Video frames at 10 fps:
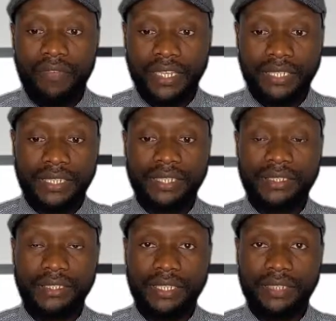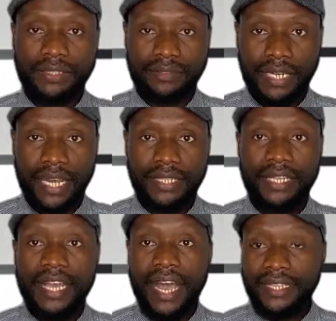as an instance, right?
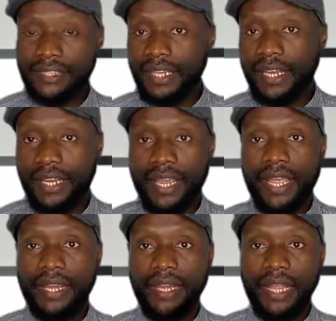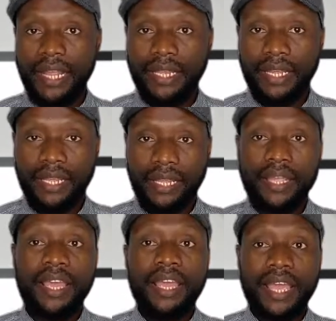I stay here in Italy,
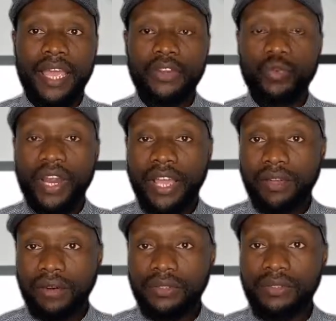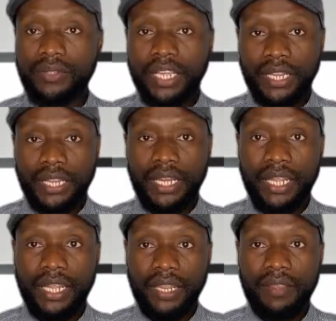and when I got to
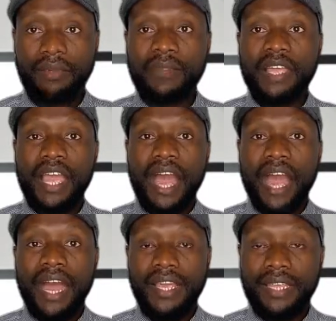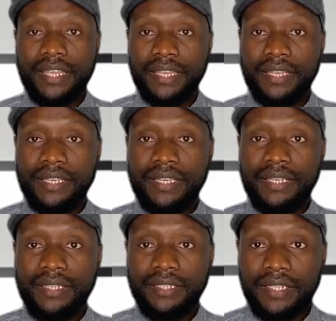Italy, I
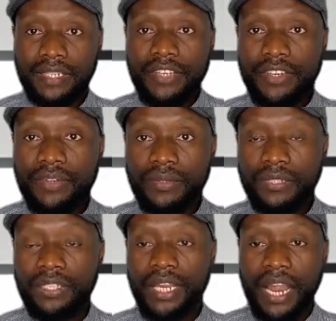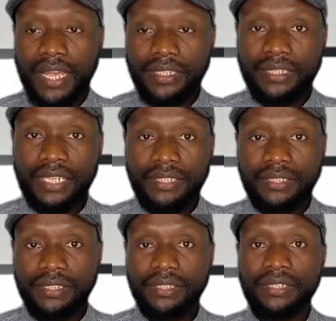didn't use the
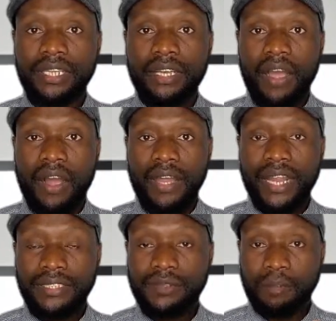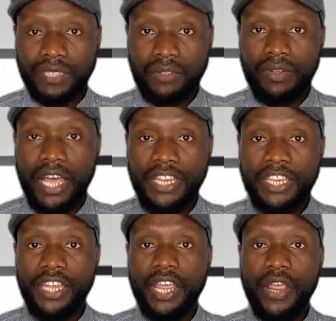license that particular
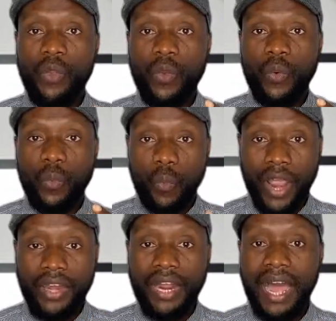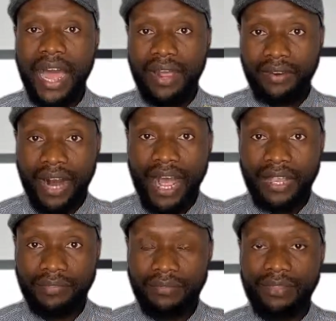year when I
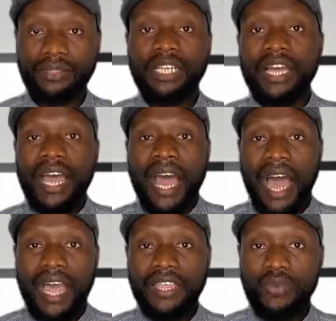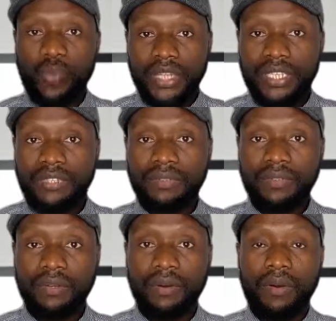arrived. I waited
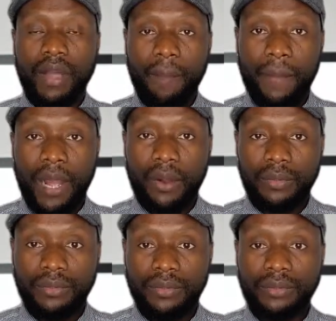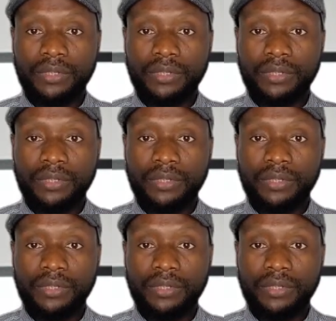for about